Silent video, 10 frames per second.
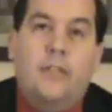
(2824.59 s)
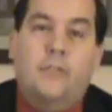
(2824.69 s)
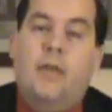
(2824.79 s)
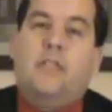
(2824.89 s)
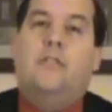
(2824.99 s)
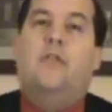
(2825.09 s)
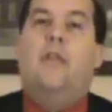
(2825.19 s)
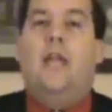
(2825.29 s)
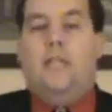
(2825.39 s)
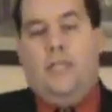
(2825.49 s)
Somebody says, oh
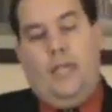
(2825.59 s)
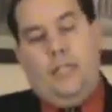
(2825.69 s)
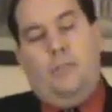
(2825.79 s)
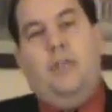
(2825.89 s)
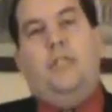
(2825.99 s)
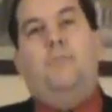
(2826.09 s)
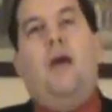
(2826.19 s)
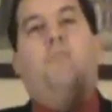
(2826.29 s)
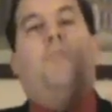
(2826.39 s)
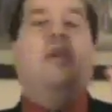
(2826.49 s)
yes, yes. Somebody said,
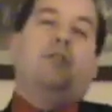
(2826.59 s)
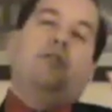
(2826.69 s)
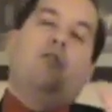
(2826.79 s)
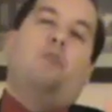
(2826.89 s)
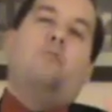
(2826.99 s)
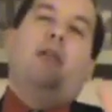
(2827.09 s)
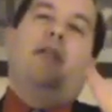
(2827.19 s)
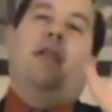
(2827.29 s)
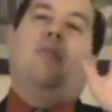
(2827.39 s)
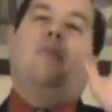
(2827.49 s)
my preacher told me
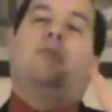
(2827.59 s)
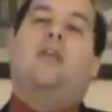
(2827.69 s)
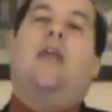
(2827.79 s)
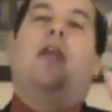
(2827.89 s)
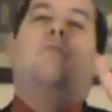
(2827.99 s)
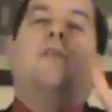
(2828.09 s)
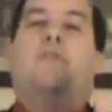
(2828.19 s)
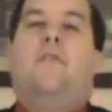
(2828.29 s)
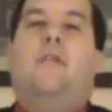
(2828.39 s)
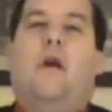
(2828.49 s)
that he was saved when
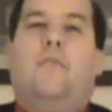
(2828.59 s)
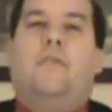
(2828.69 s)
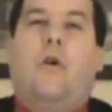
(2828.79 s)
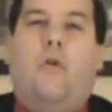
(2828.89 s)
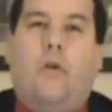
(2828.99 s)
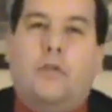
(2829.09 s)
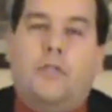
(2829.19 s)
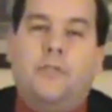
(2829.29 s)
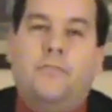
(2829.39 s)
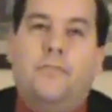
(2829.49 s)
he fell off his
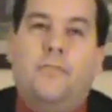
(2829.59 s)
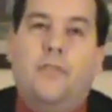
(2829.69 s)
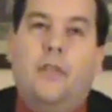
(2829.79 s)
horse.